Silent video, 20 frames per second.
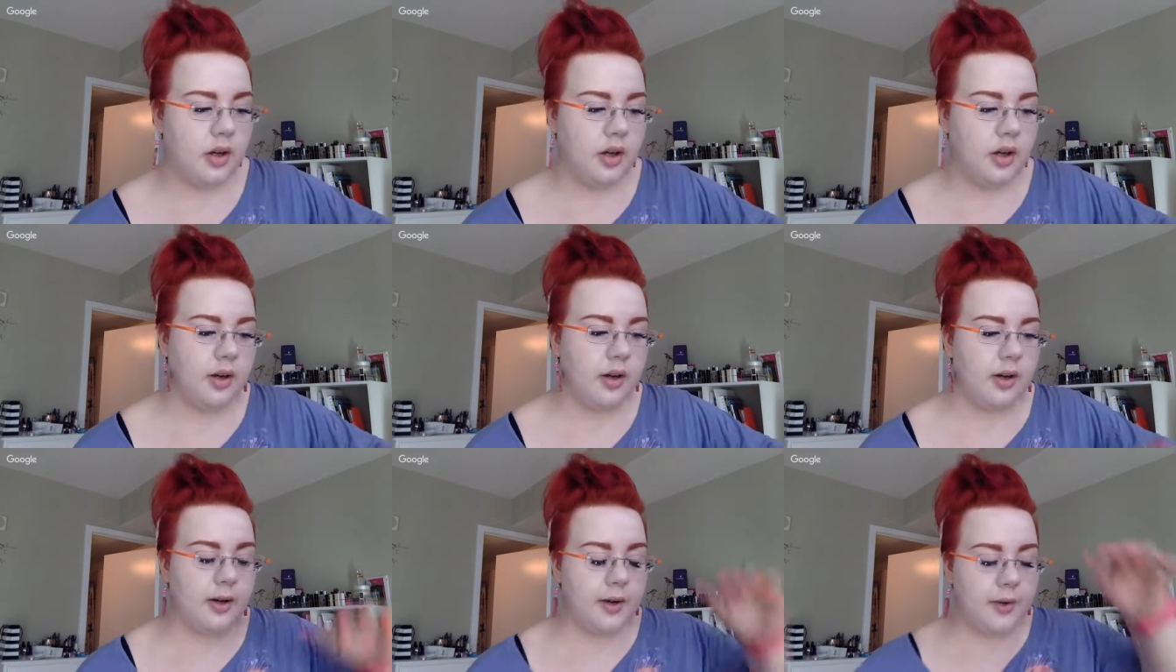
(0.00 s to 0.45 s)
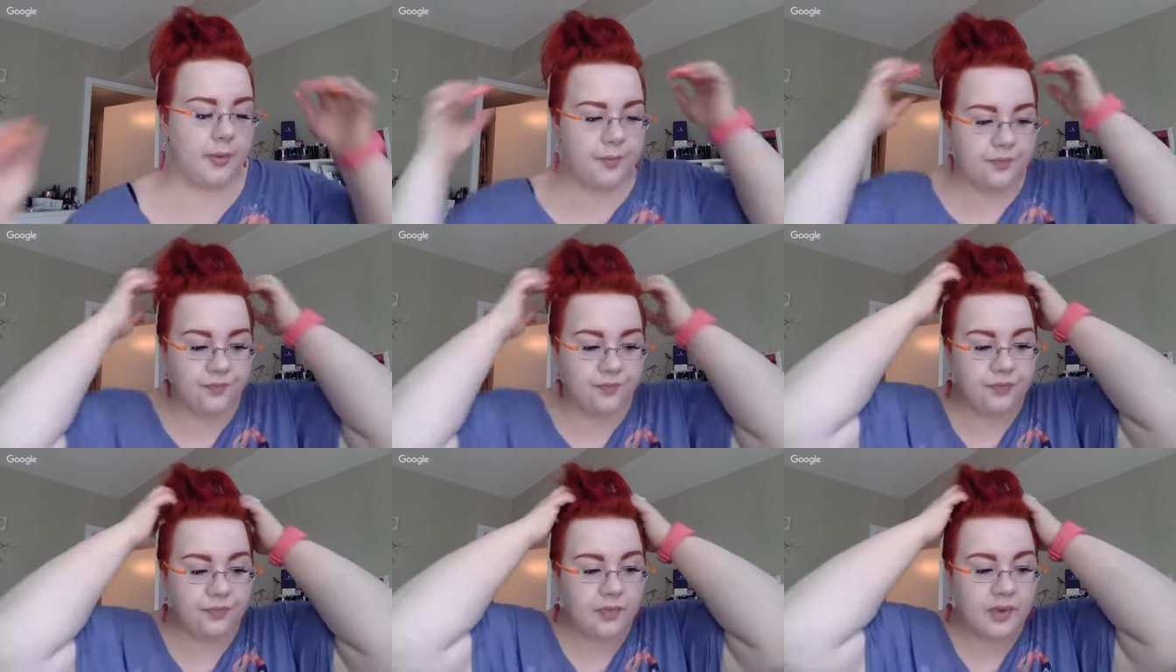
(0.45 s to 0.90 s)

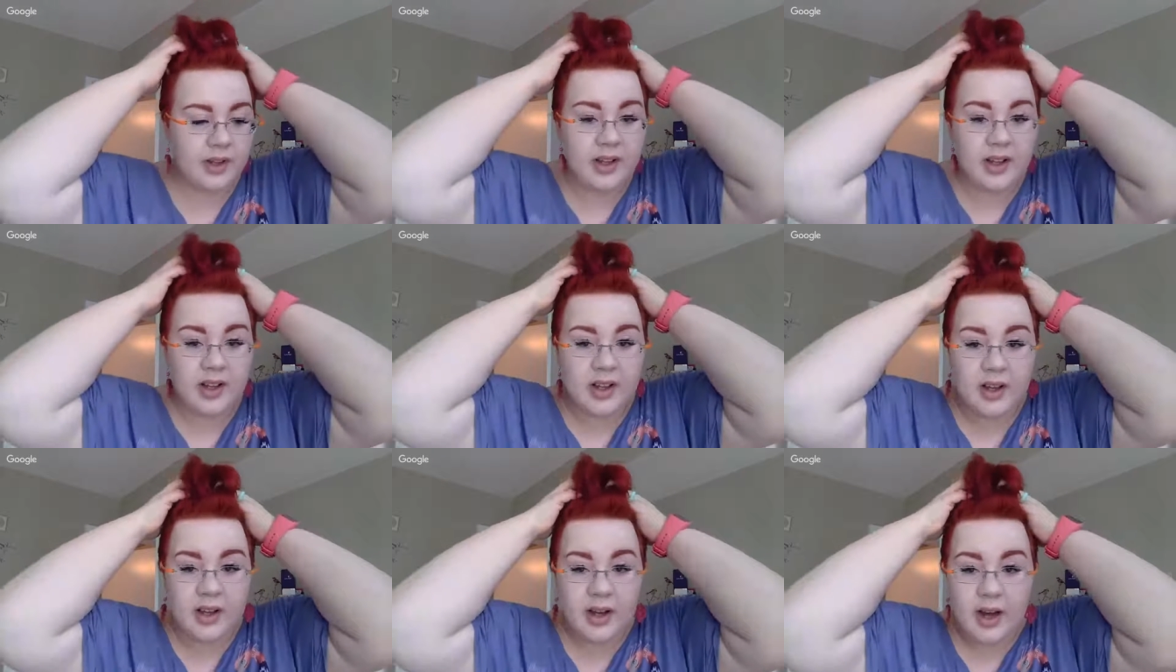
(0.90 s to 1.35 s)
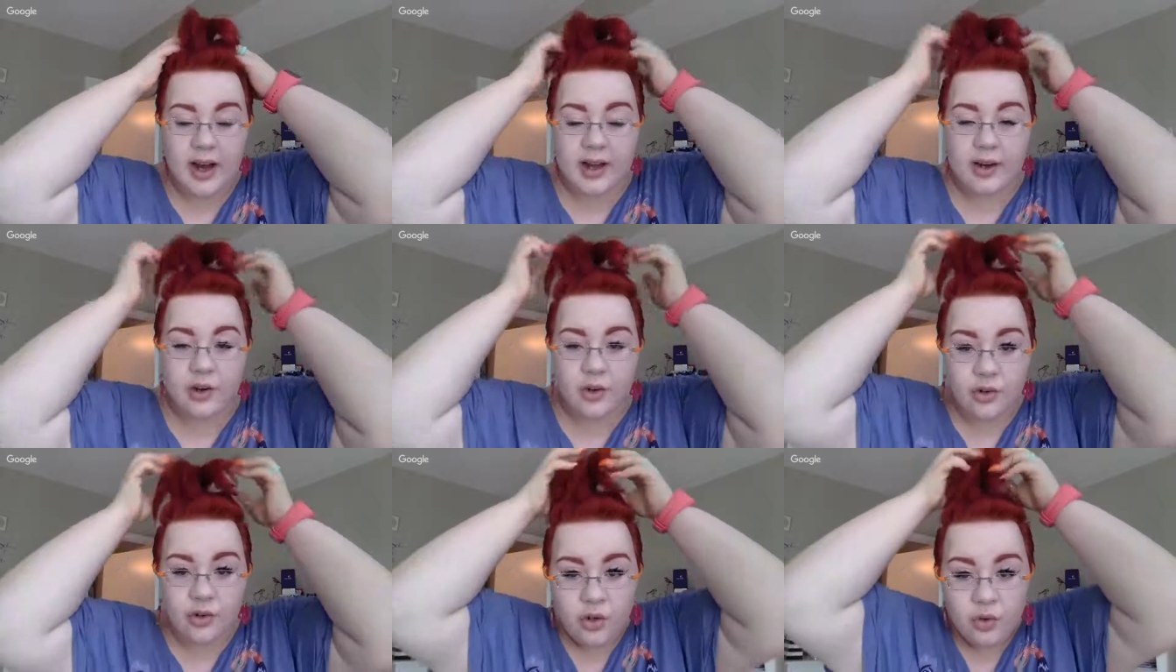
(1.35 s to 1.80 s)
I
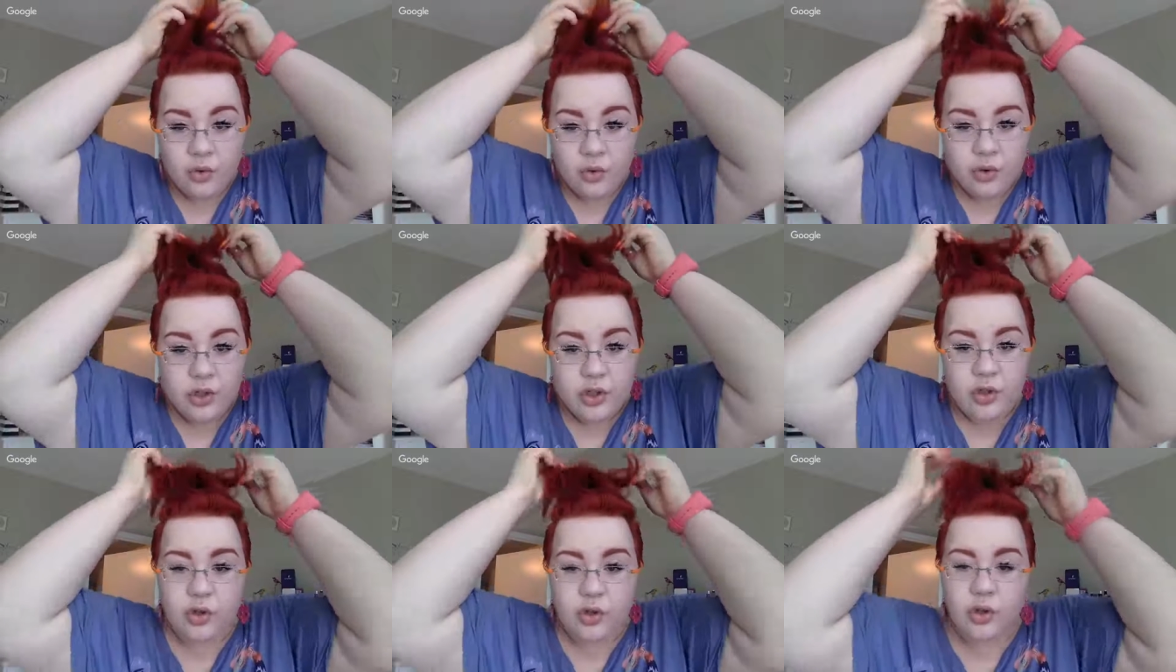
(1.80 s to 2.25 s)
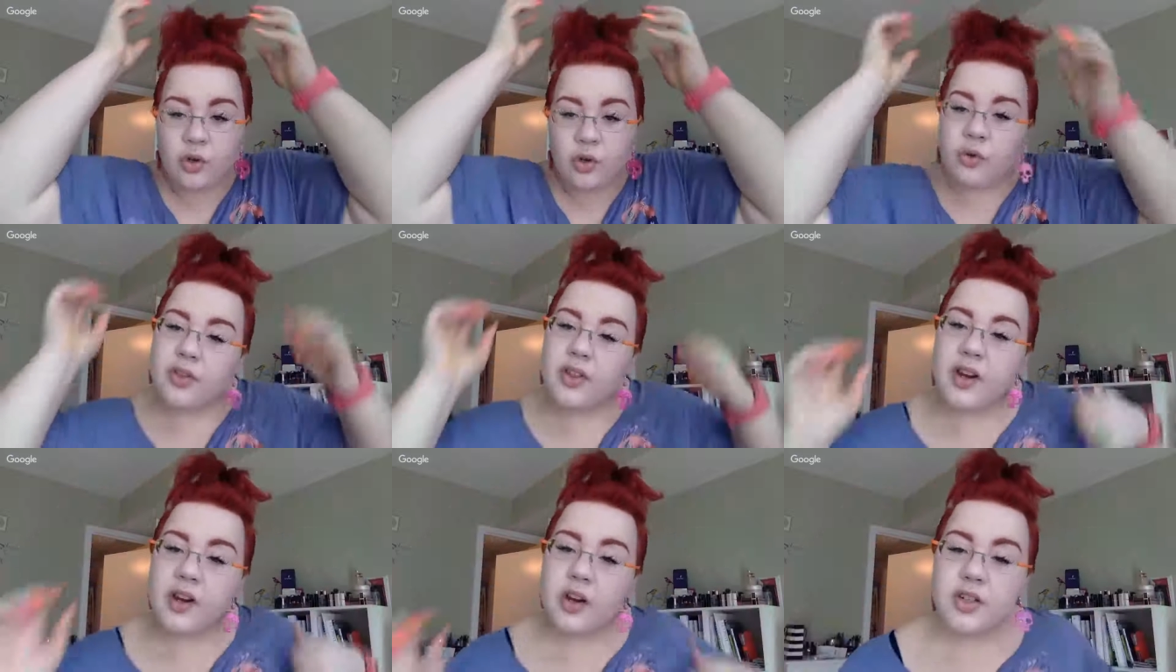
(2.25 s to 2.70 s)
don't know, you know,
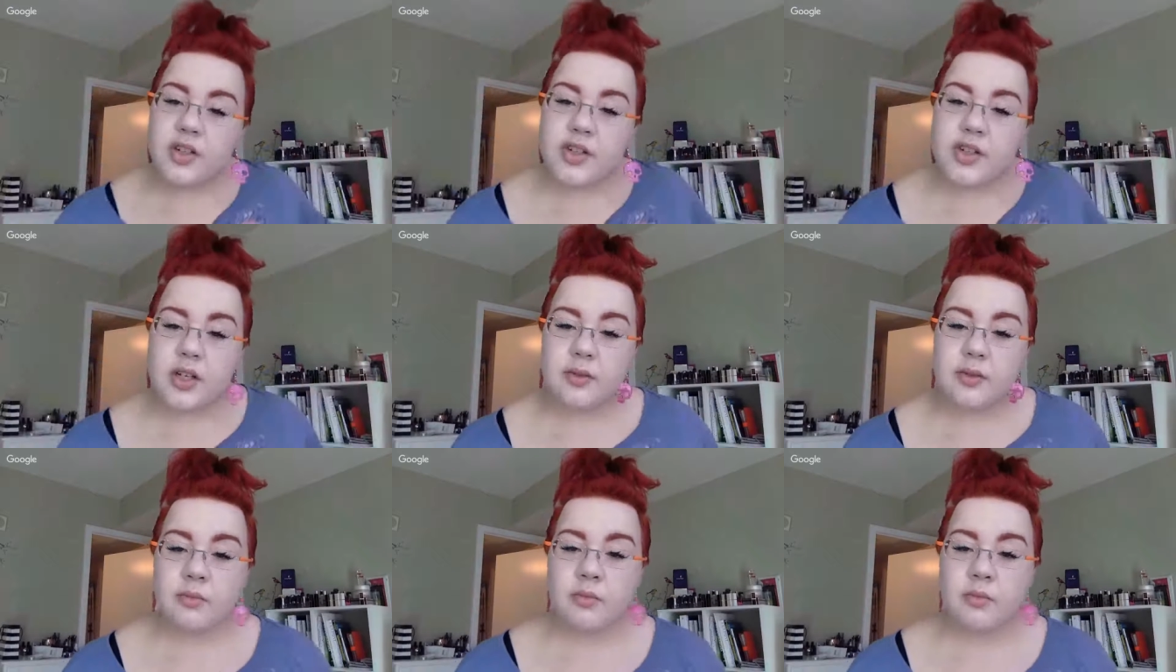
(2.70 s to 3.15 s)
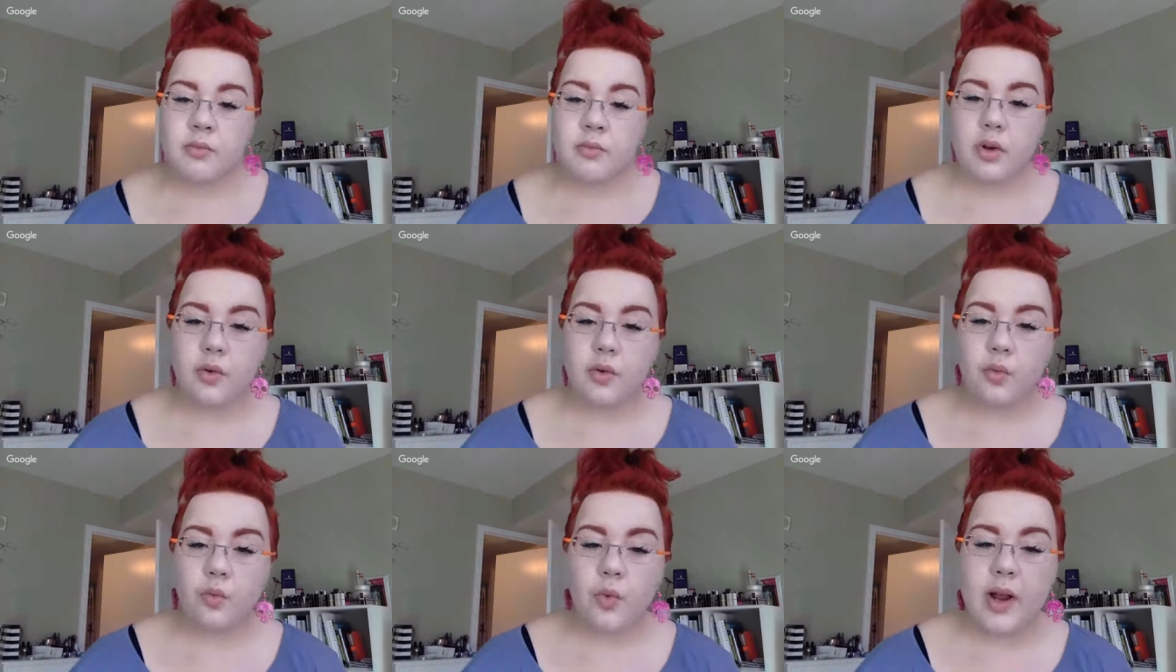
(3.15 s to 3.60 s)
there are some
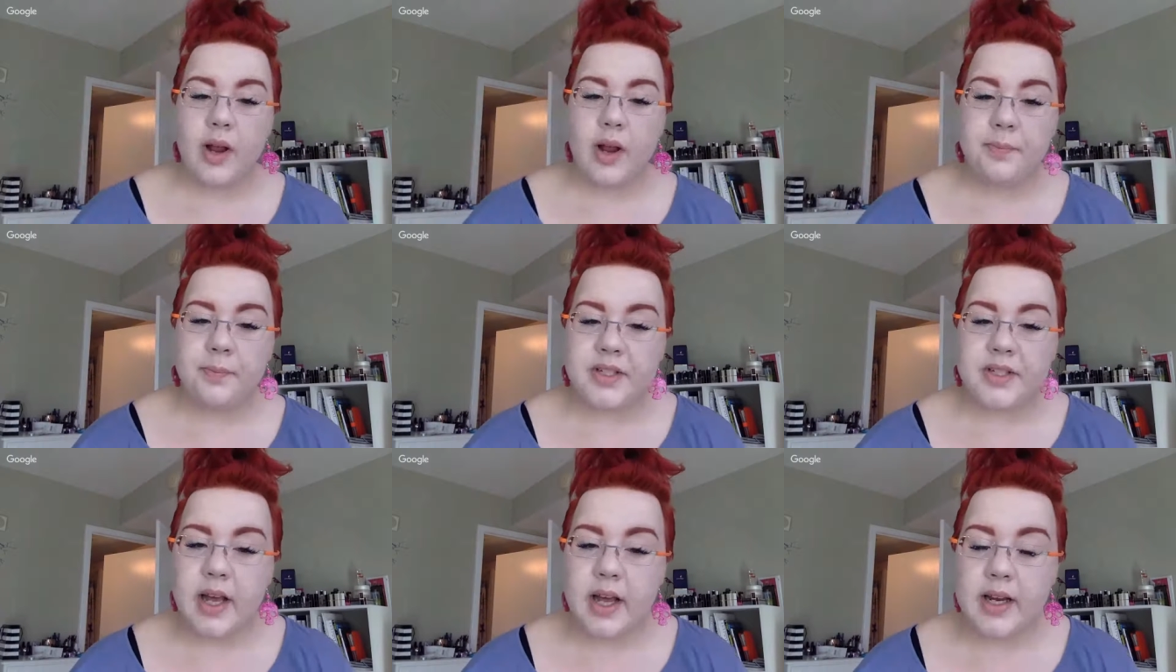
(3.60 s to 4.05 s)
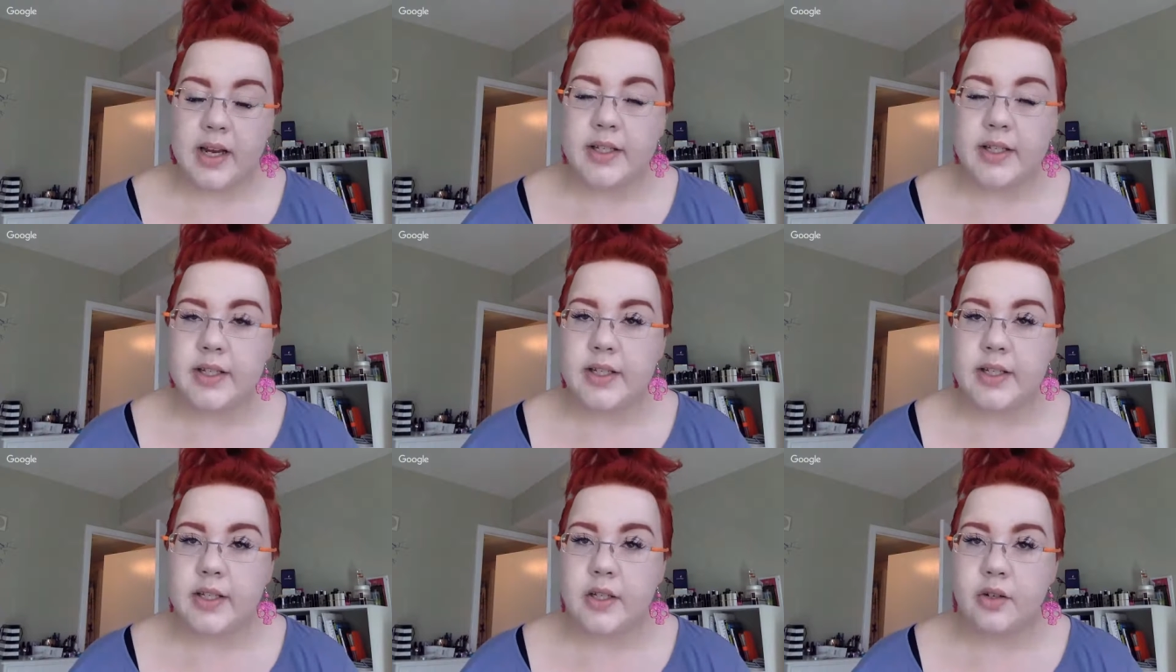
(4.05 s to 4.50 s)

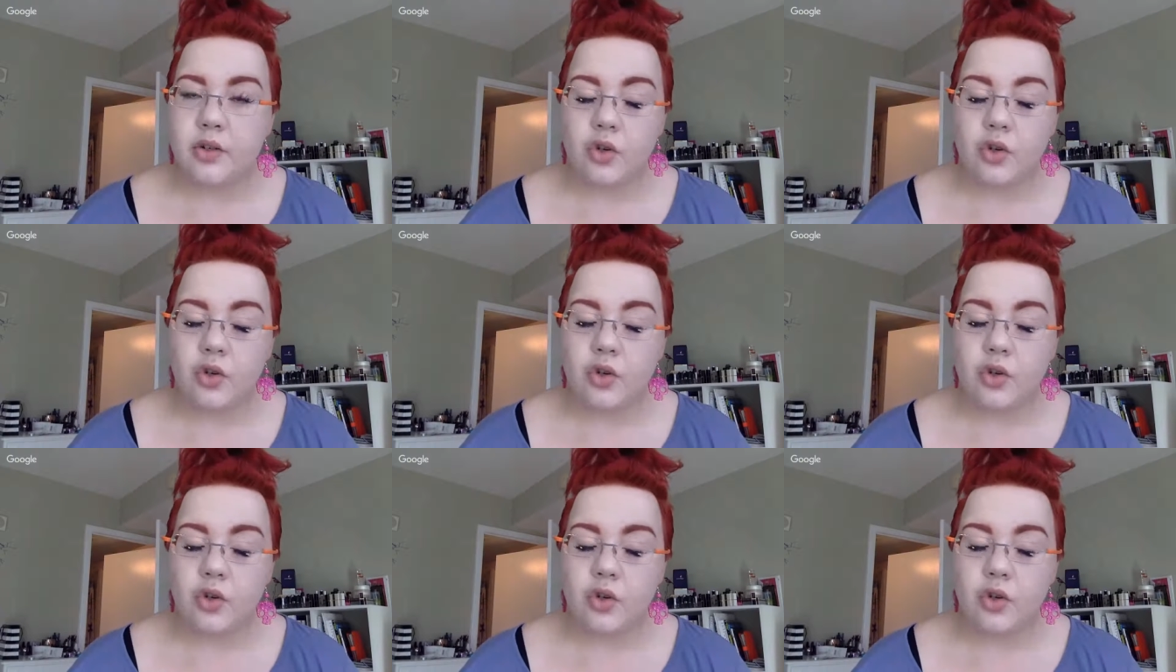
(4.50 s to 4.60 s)
websites,